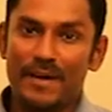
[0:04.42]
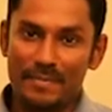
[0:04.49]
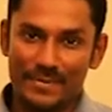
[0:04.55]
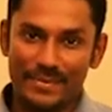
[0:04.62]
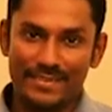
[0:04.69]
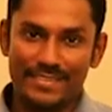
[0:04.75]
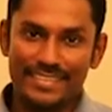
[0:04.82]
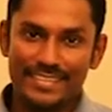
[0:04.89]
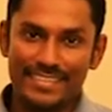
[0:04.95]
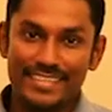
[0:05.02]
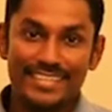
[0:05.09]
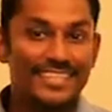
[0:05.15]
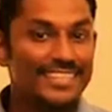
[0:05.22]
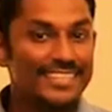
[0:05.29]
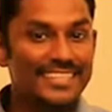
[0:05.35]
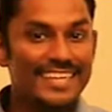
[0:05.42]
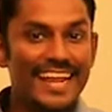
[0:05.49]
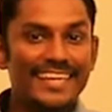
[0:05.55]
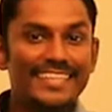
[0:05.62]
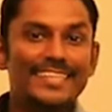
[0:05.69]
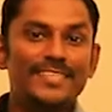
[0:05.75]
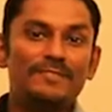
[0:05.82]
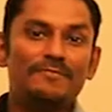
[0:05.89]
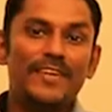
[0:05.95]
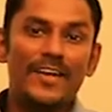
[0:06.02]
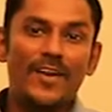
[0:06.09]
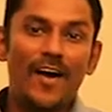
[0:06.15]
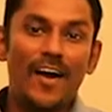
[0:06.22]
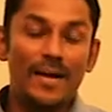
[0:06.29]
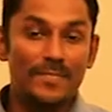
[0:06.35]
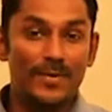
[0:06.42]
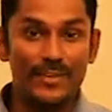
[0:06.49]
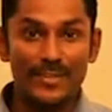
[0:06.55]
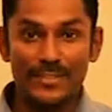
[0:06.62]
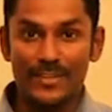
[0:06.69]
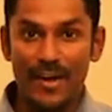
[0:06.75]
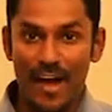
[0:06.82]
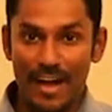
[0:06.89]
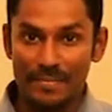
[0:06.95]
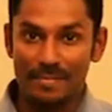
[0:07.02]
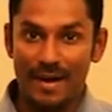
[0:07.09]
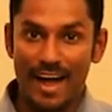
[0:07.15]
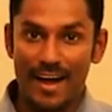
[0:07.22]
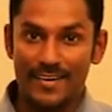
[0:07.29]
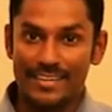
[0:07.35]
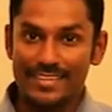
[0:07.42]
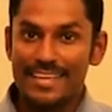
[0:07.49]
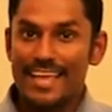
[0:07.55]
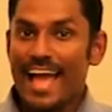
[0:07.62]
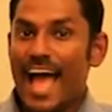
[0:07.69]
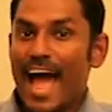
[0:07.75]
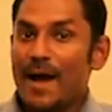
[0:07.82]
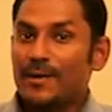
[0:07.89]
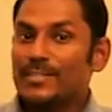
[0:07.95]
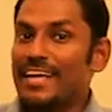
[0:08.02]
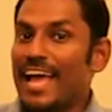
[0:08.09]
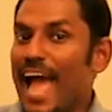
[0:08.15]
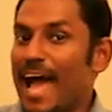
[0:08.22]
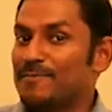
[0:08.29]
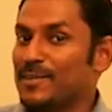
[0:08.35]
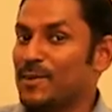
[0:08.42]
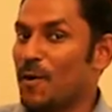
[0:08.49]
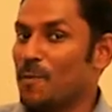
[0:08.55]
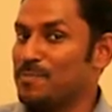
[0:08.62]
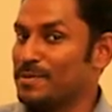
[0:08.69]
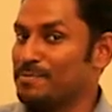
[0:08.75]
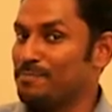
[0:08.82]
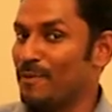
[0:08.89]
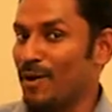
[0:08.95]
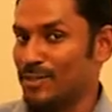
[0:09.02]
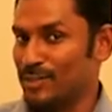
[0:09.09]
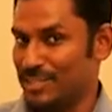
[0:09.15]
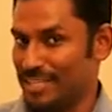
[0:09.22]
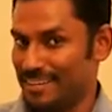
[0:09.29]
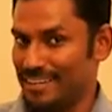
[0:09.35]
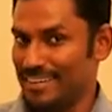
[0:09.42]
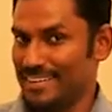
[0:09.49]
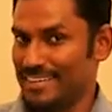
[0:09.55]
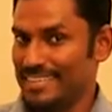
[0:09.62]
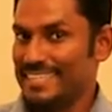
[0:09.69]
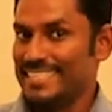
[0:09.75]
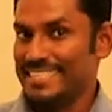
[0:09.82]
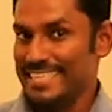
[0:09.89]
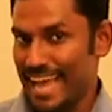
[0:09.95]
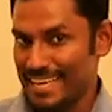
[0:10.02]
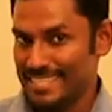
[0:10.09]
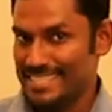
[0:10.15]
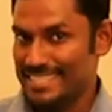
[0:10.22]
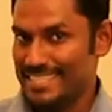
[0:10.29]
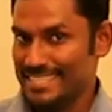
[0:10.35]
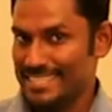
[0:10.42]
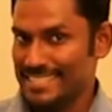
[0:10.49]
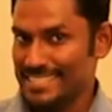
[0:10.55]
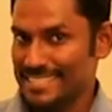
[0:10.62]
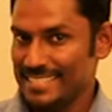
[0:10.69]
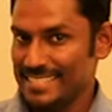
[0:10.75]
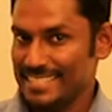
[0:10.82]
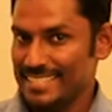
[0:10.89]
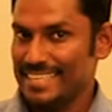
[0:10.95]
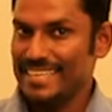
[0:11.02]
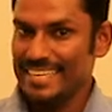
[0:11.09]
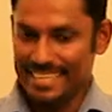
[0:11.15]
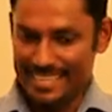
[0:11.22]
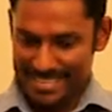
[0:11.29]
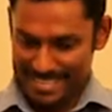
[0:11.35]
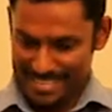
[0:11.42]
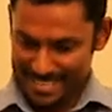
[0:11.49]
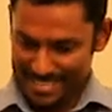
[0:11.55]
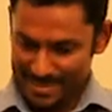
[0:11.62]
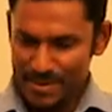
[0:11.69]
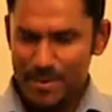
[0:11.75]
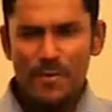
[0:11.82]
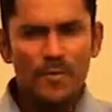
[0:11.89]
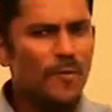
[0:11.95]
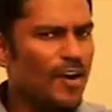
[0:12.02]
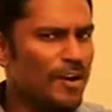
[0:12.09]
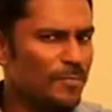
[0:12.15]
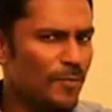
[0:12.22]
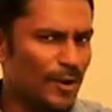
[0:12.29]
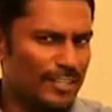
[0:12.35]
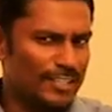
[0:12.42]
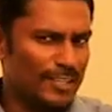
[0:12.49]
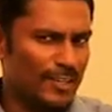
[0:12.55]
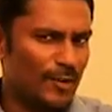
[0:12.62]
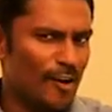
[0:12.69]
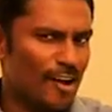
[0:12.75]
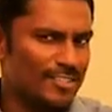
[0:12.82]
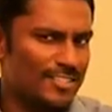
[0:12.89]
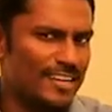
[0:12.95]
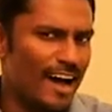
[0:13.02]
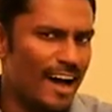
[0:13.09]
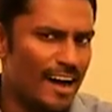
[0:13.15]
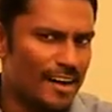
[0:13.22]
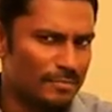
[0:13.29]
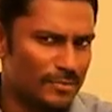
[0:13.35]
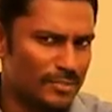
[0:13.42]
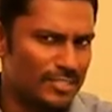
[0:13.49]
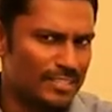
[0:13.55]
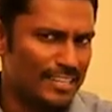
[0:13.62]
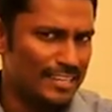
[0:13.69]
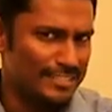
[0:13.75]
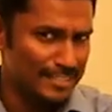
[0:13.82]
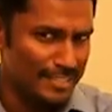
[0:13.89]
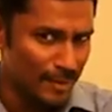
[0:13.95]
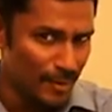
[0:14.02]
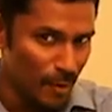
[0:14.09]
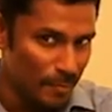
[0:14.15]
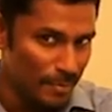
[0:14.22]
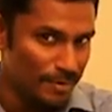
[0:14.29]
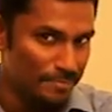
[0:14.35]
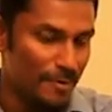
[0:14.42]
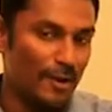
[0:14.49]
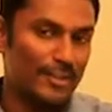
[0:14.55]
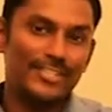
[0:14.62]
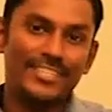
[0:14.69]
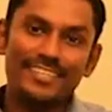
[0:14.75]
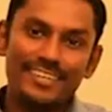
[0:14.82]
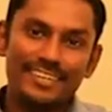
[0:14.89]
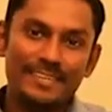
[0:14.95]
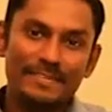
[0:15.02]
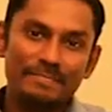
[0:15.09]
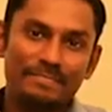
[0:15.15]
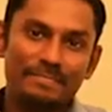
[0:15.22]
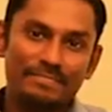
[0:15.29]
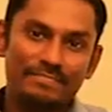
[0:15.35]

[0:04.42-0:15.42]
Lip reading: Prabhu. Today in this vlog, I'm going to talk about how to have an open posture. Yes. What about crossed arms? Is it an open posture?